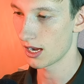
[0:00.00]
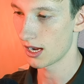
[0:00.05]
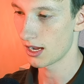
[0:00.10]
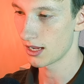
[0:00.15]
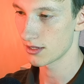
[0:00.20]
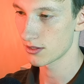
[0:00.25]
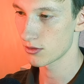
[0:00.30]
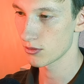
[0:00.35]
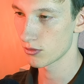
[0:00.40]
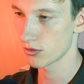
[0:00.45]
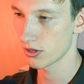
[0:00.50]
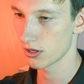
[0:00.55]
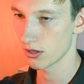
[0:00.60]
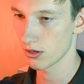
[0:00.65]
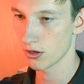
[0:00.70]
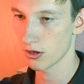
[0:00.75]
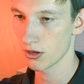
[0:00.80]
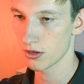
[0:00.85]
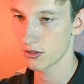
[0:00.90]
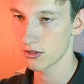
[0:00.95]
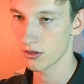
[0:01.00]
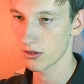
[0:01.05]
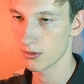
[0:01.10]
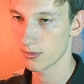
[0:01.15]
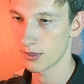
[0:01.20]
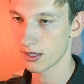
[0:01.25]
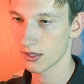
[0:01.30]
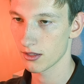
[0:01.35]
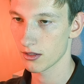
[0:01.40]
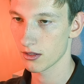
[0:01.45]
As you already heard, the
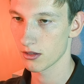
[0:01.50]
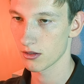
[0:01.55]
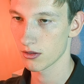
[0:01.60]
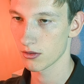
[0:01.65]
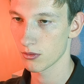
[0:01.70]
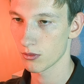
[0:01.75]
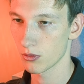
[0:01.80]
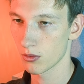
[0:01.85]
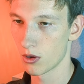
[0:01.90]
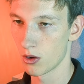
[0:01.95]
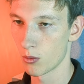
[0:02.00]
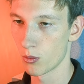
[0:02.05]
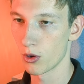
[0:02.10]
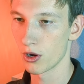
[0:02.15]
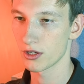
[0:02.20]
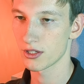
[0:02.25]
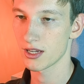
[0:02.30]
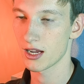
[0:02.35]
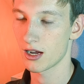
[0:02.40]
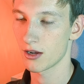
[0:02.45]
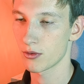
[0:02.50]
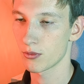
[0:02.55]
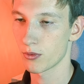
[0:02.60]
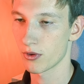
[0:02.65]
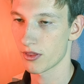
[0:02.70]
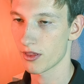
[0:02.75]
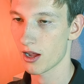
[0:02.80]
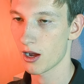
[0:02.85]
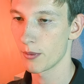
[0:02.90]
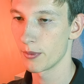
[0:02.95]
monthly works out
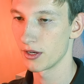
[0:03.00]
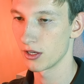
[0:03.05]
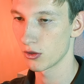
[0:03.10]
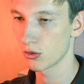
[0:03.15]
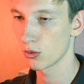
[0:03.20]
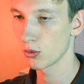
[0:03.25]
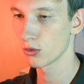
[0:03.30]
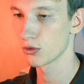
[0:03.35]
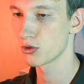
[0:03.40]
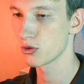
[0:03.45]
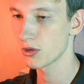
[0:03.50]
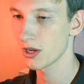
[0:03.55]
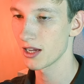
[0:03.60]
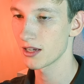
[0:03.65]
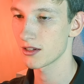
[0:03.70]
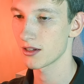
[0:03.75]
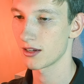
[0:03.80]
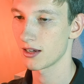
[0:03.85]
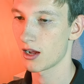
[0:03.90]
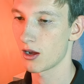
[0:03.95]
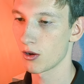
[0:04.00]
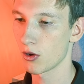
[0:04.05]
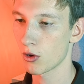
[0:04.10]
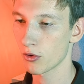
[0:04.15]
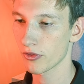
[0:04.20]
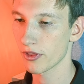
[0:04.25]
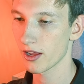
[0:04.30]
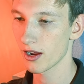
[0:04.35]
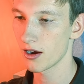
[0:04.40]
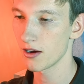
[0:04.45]
with how many calls you get and how
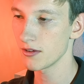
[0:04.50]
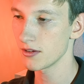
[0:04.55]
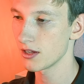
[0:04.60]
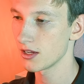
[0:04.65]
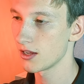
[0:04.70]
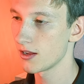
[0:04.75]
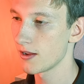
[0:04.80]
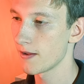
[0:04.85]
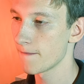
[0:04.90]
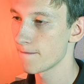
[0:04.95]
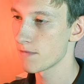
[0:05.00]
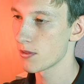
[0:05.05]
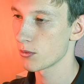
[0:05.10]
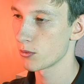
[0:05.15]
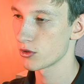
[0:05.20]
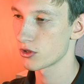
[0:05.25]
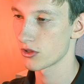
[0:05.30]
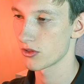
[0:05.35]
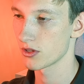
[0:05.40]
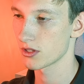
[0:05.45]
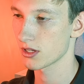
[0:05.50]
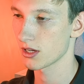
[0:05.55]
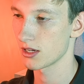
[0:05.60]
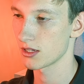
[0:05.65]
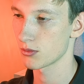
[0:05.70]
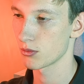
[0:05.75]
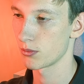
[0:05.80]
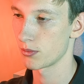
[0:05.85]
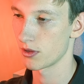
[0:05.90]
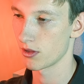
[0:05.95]
long they are, which in this
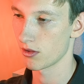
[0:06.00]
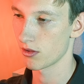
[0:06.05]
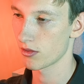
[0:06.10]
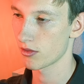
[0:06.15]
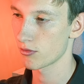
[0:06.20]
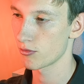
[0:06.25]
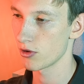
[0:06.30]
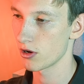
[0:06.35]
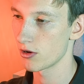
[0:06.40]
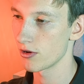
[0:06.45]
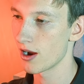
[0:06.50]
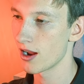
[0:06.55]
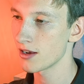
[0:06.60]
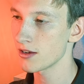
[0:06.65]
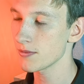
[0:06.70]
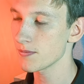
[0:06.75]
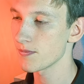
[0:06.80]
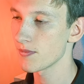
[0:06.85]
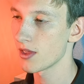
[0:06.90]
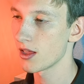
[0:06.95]
case would be 3 grand.